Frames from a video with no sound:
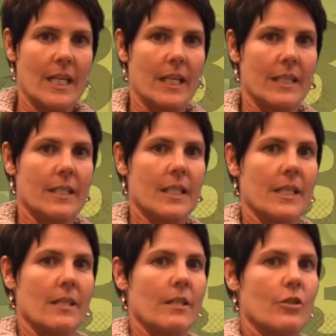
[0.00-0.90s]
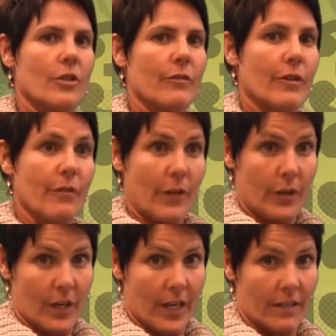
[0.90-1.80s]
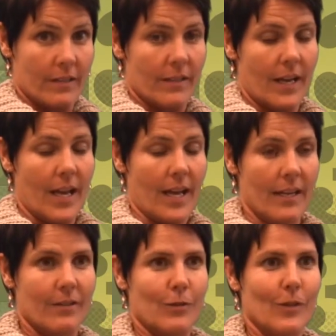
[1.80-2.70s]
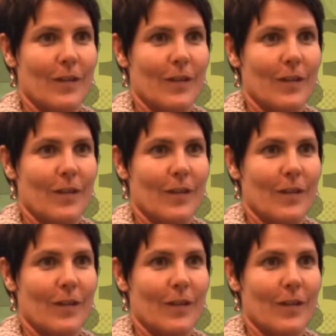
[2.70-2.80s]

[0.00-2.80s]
and I teach 5th grade at